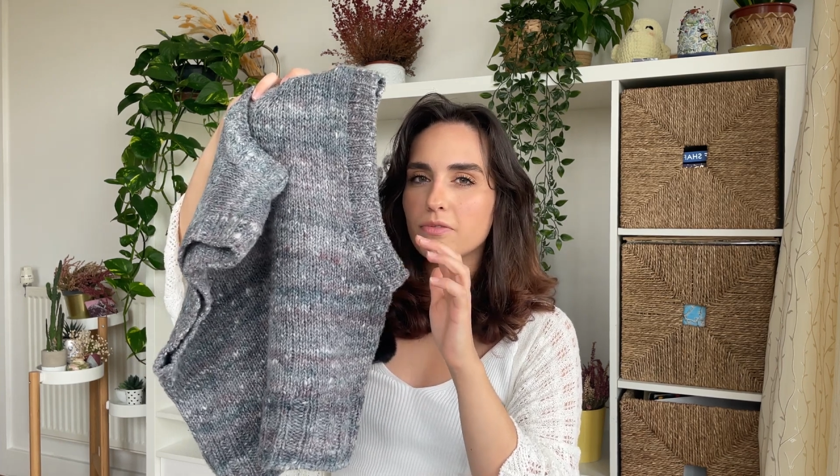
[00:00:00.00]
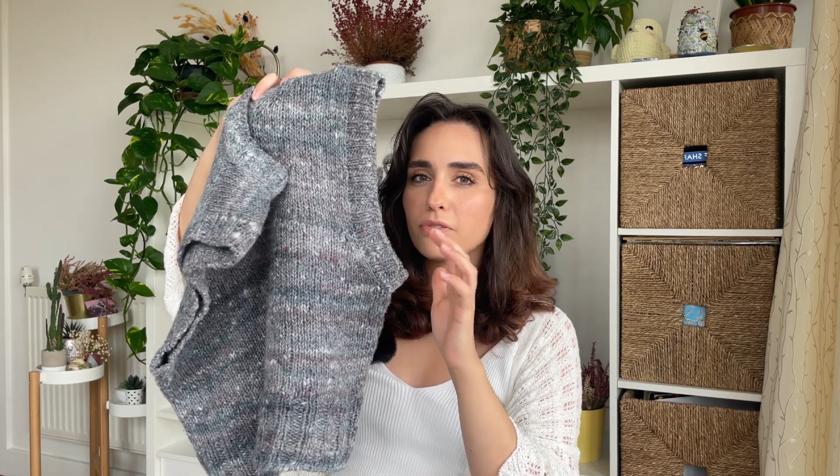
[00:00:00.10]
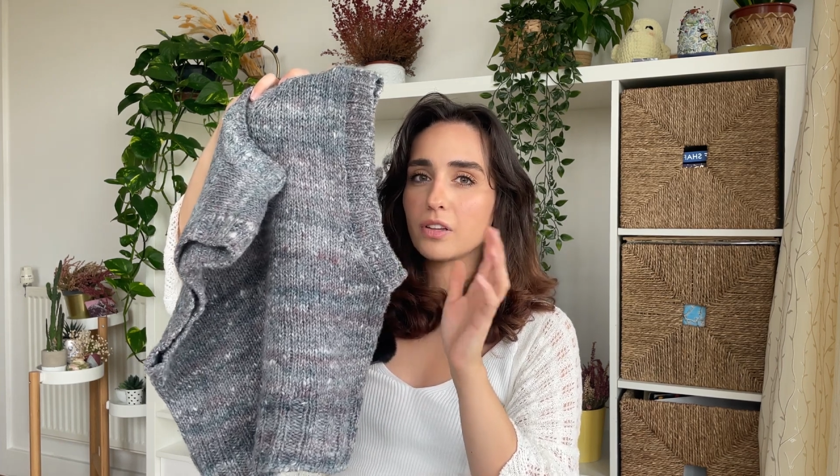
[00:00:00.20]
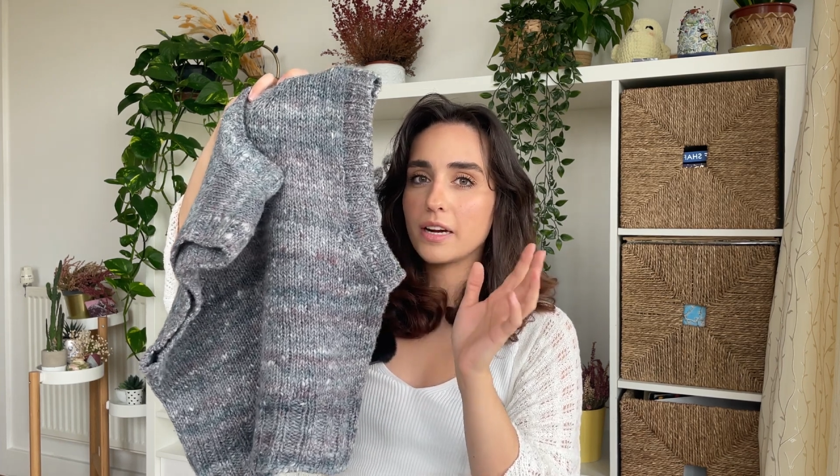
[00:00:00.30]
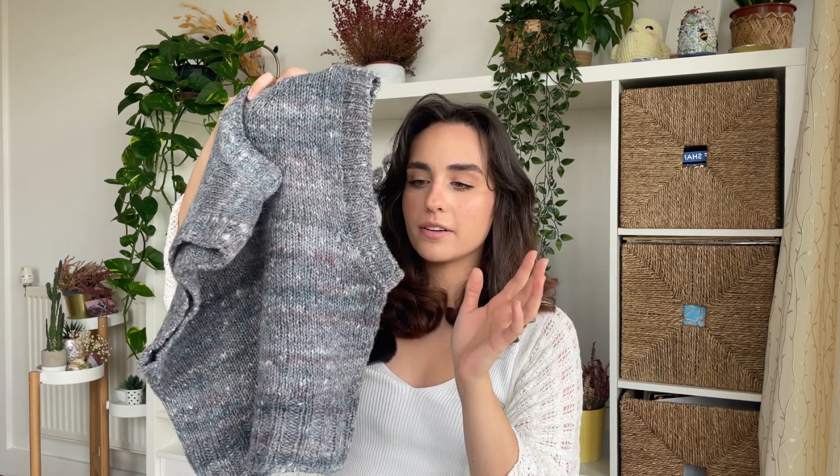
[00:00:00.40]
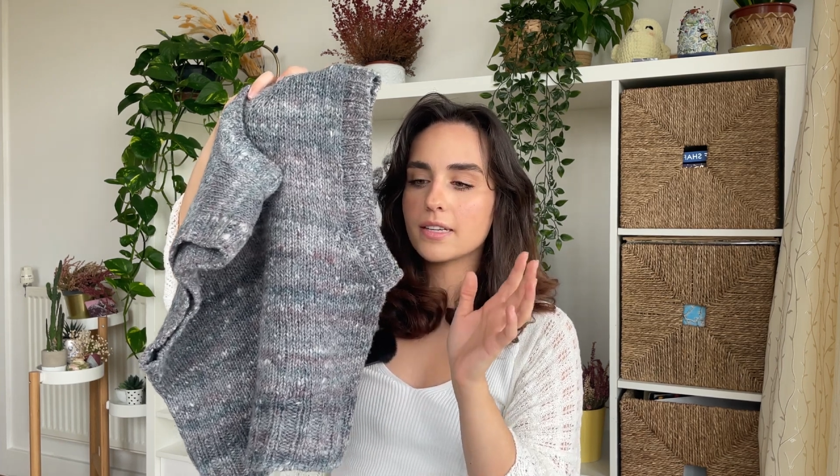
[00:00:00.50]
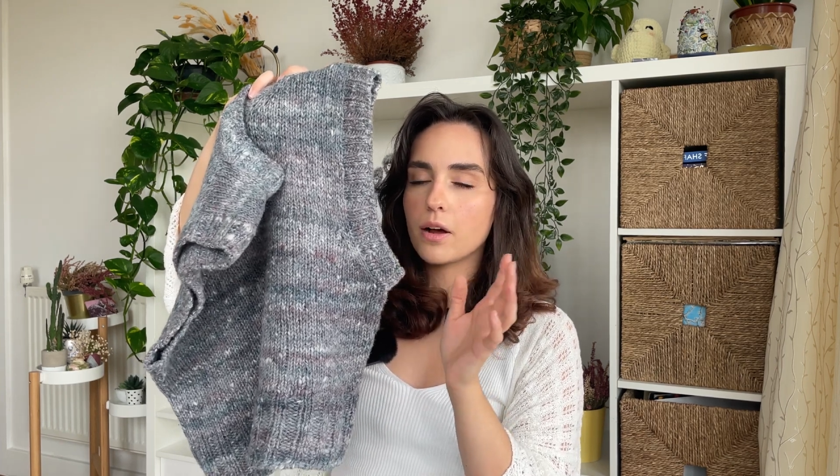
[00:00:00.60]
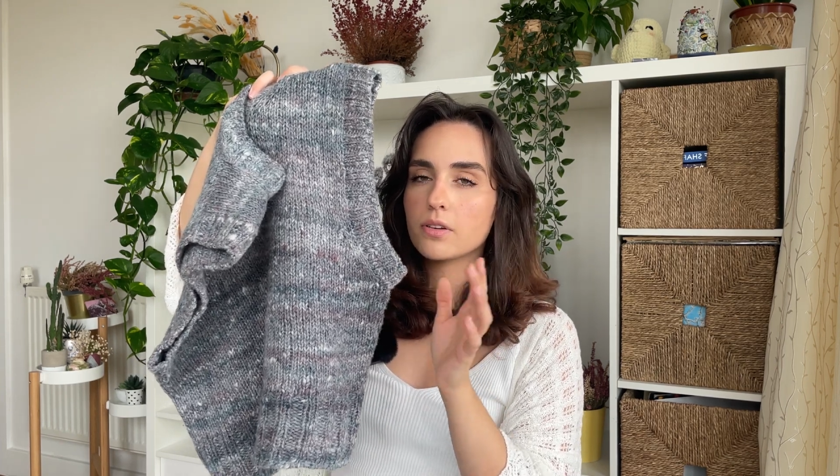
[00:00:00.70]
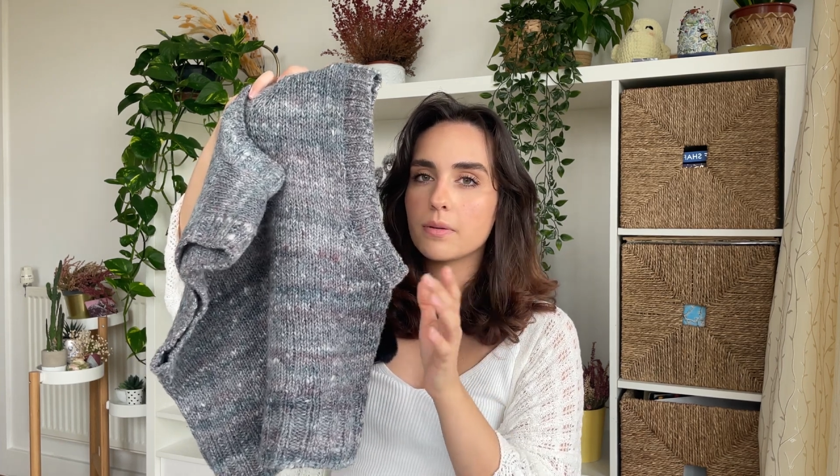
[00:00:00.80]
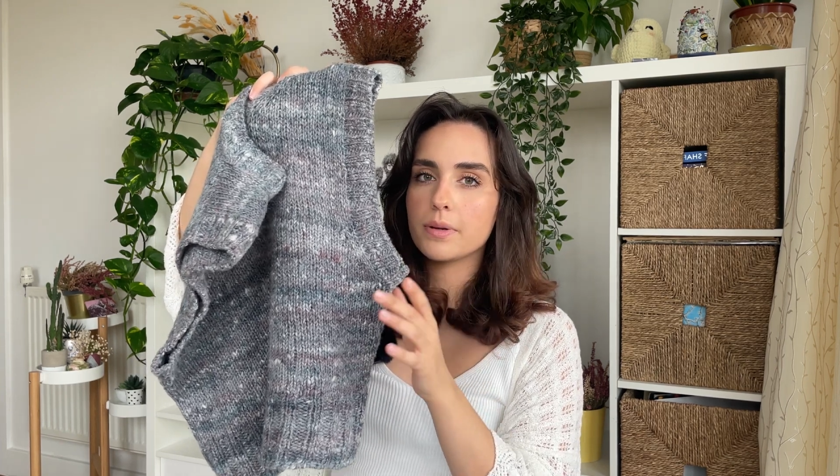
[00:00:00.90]
flares
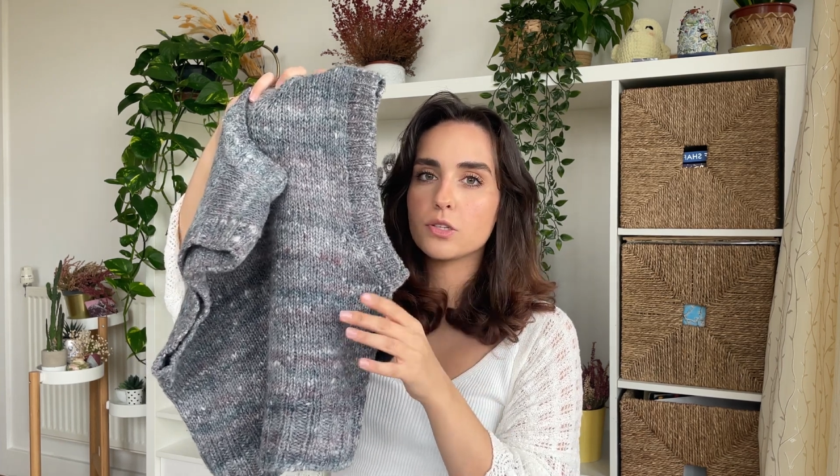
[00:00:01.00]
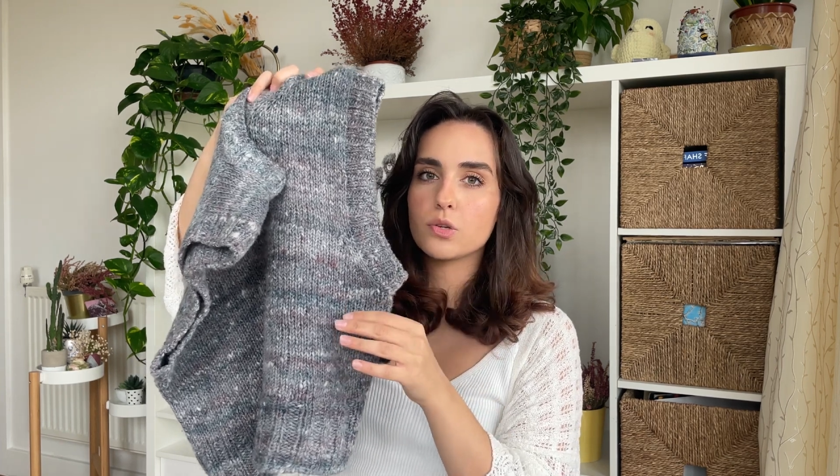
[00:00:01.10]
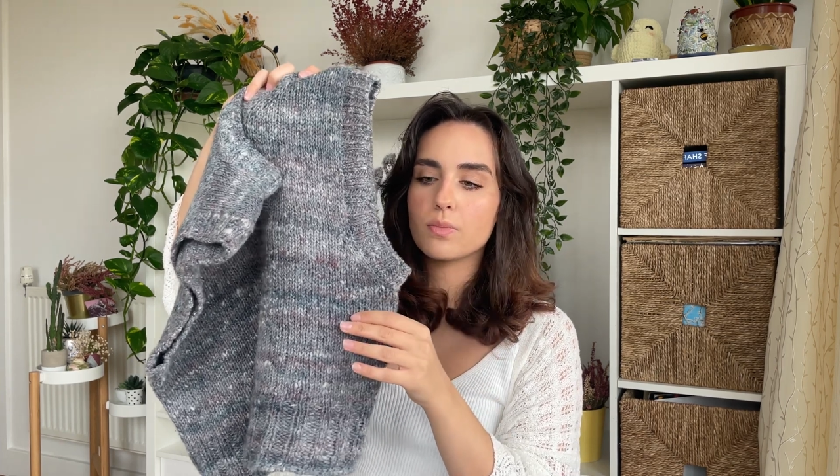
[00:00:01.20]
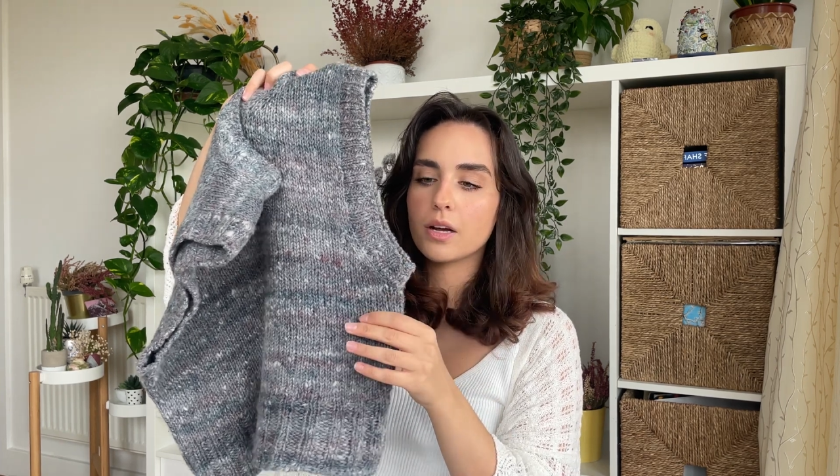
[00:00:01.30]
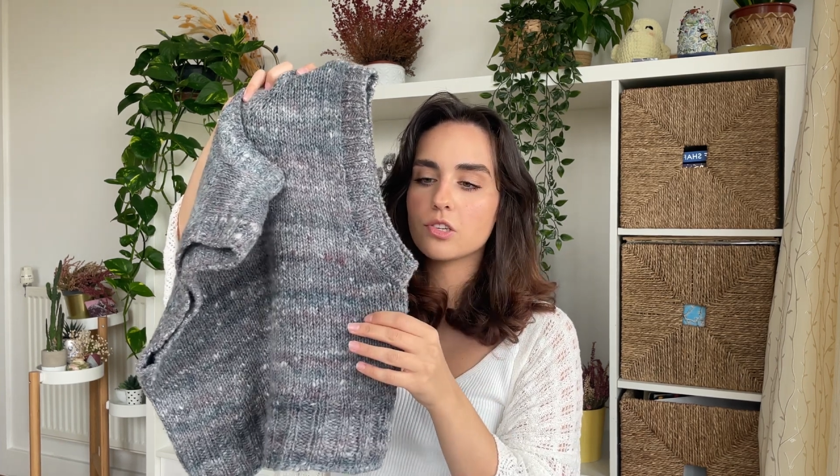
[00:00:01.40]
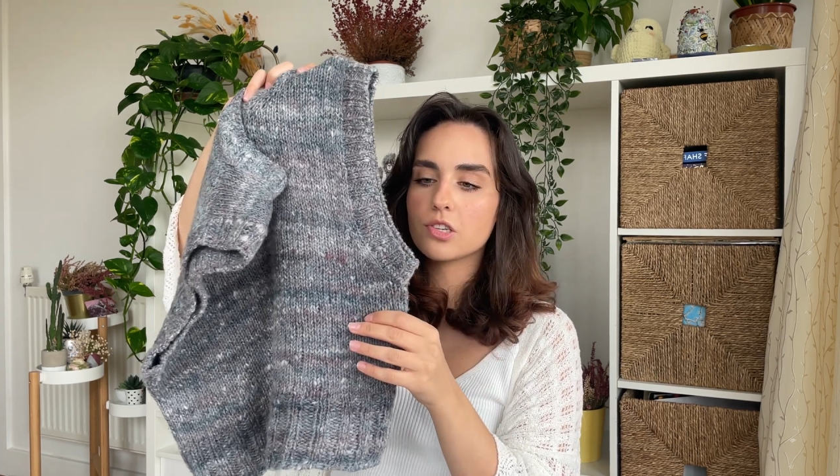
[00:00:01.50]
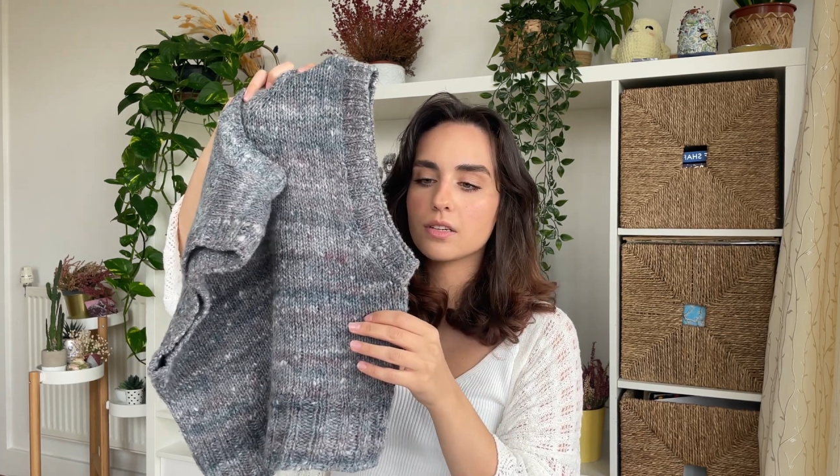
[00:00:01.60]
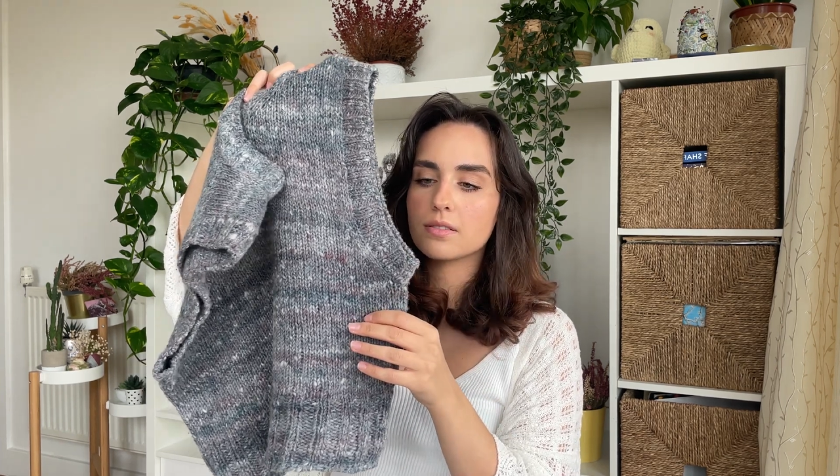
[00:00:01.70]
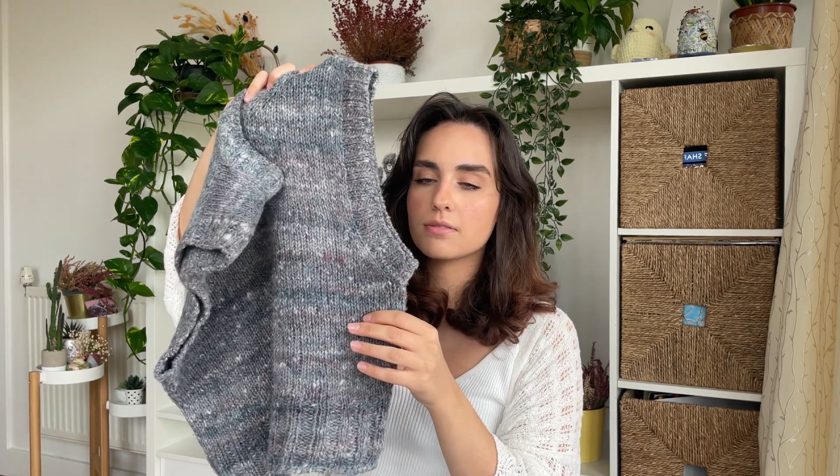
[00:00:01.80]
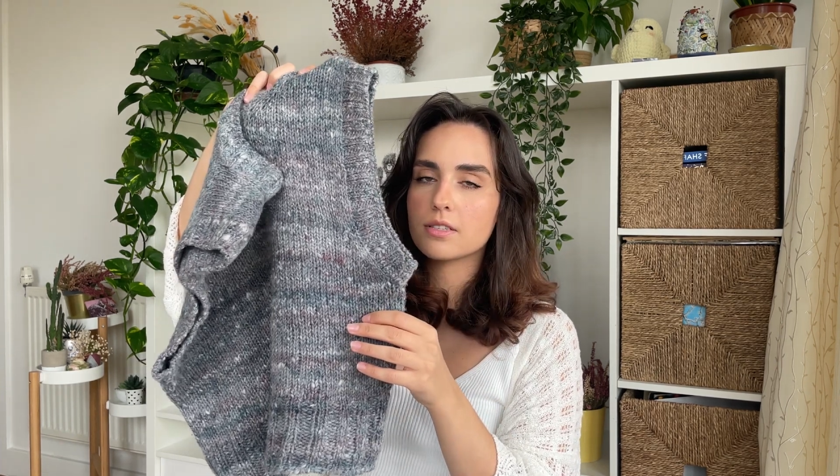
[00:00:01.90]
out a bit too much
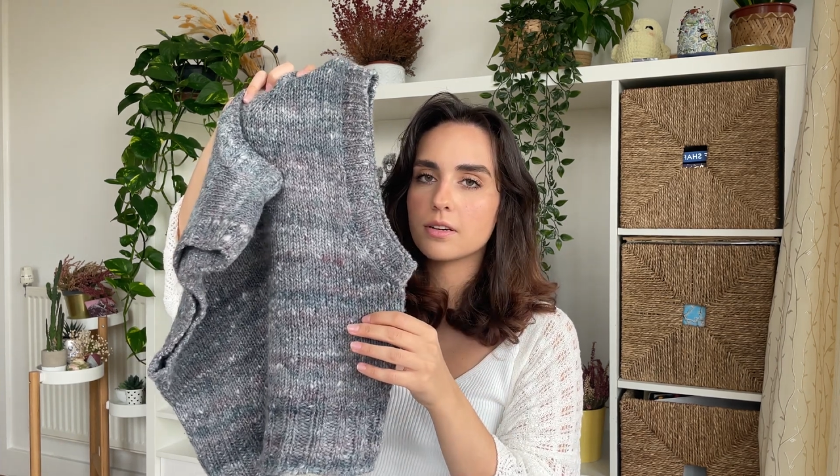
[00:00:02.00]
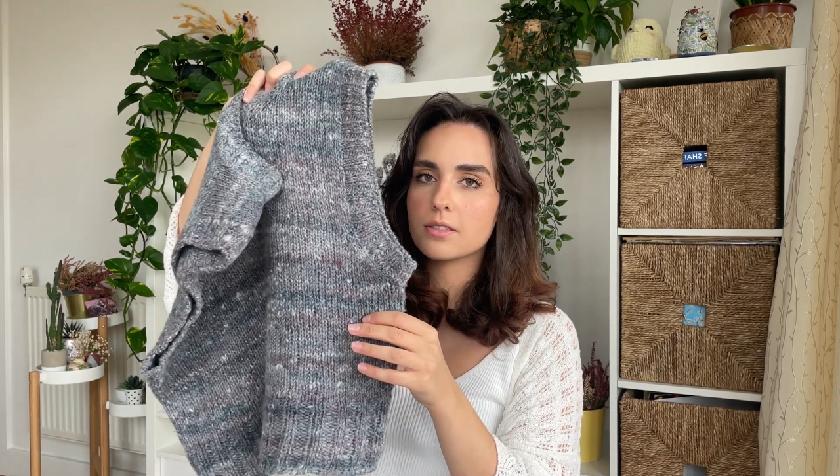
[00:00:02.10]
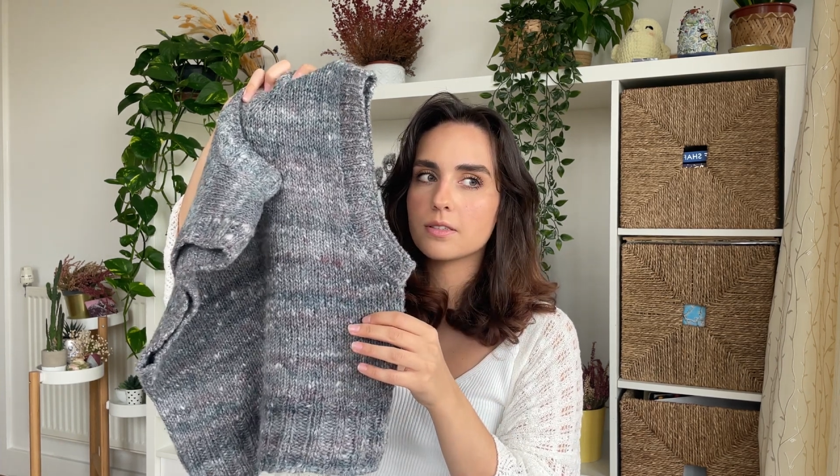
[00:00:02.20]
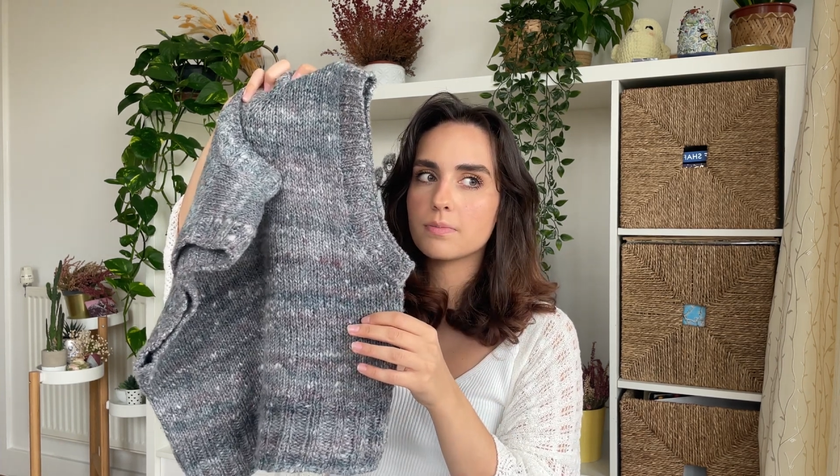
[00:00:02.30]
and starts